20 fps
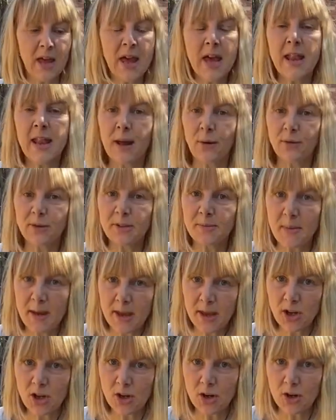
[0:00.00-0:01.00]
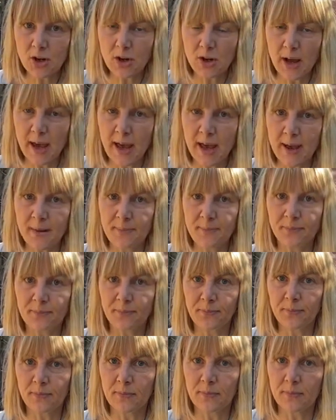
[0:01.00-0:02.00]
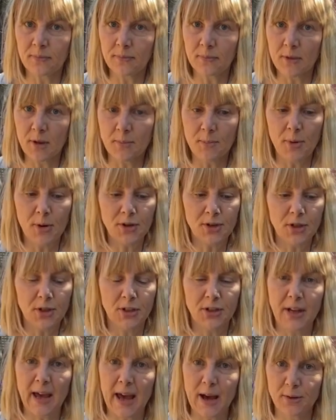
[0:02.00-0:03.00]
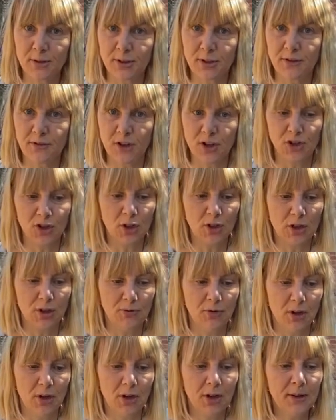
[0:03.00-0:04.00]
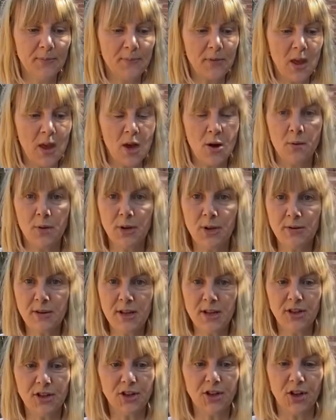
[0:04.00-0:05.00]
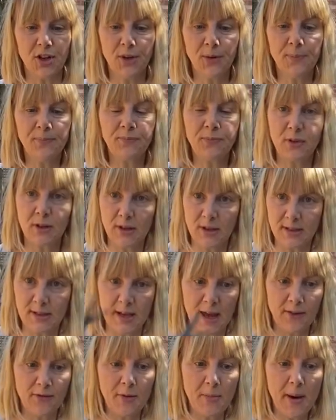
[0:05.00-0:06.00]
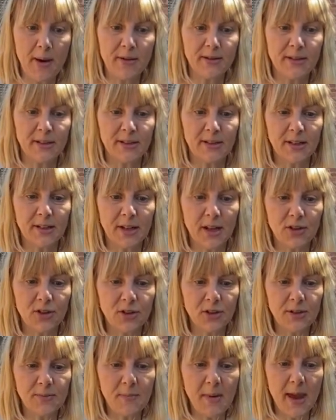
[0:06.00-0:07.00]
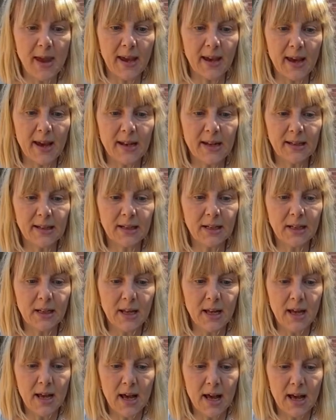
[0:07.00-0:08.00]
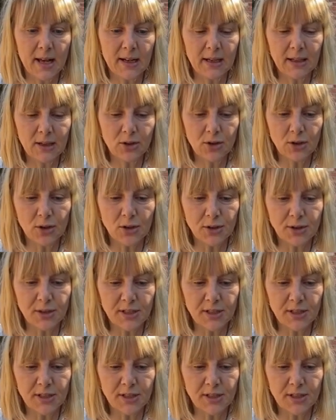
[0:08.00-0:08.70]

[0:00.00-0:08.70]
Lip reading: Now to make your pot holder out of a toilet roll, what you need to do is have a pair of scissors and just make a little cut,